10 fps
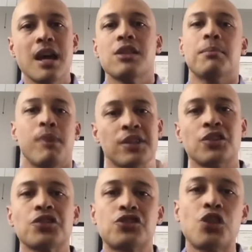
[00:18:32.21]
The
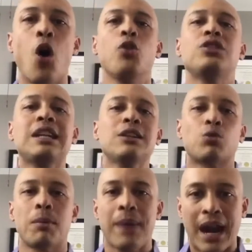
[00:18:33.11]
muscles don't need to
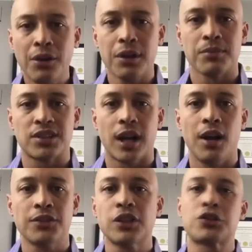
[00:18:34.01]
repair
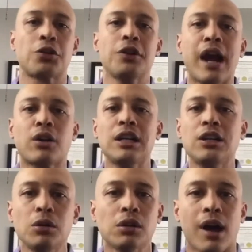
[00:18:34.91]
themselves, so they're not going to
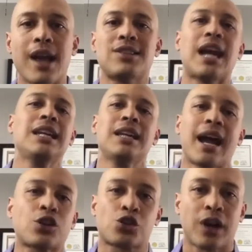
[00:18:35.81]
utilize any
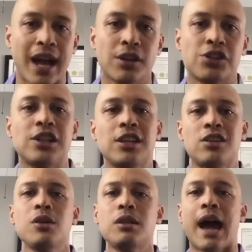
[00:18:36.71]
extra energy to
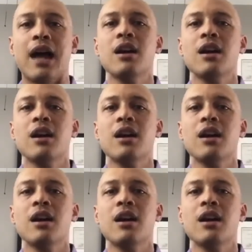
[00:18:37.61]
do that.